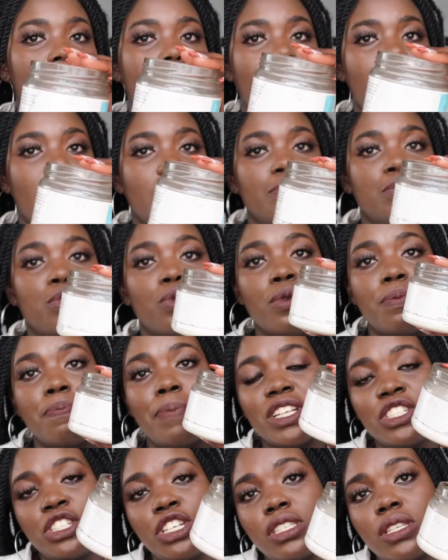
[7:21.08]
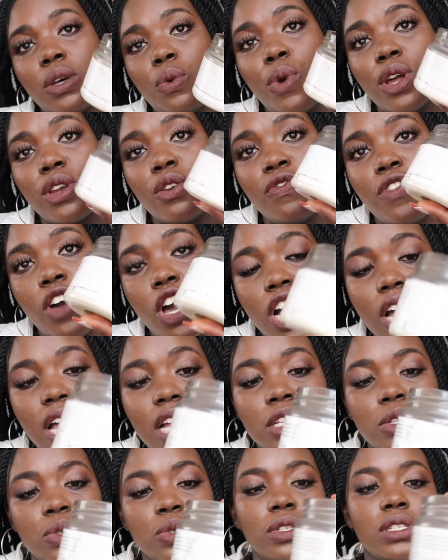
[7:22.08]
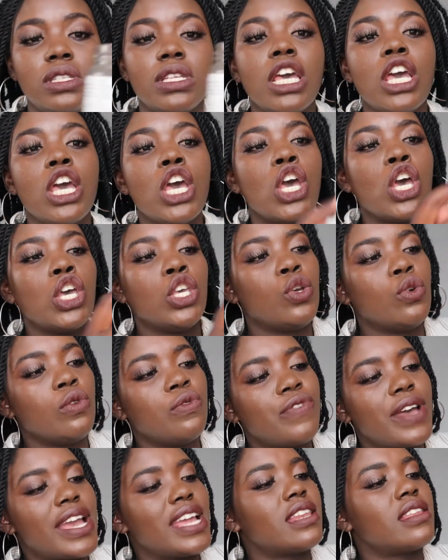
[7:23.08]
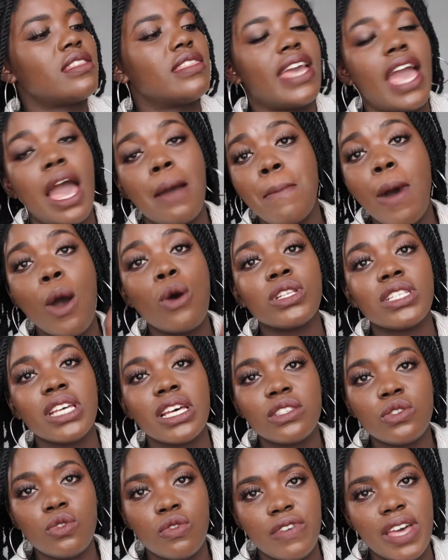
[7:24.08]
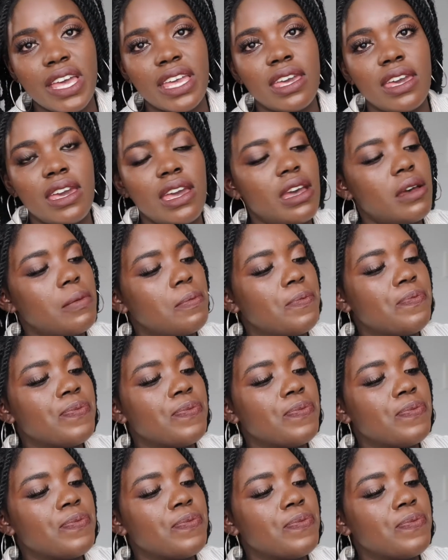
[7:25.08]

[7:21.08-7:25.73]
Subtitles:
if you purchase one of our candles, you'll find the about us over here,